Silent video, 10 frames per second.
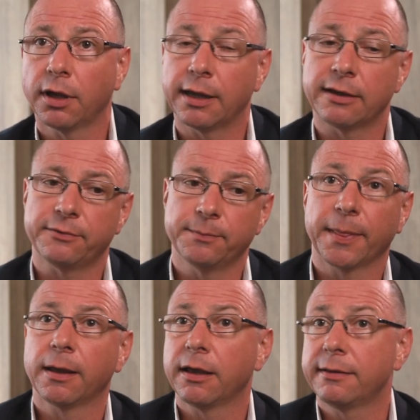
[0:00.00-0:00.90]
And
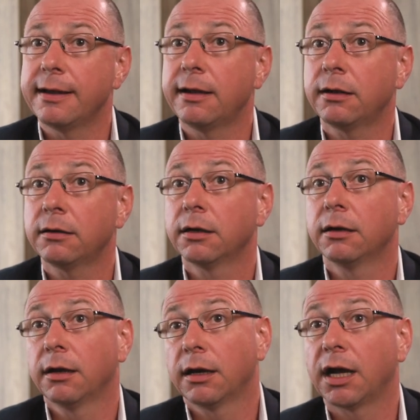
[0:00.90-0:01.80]
there,
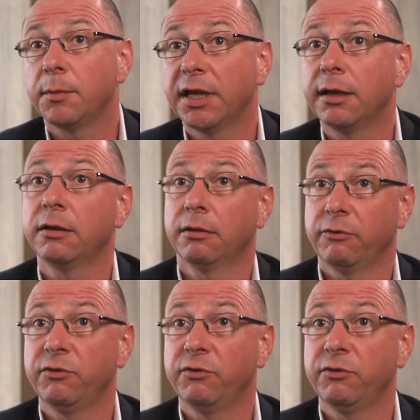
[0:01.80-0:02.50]
IBA,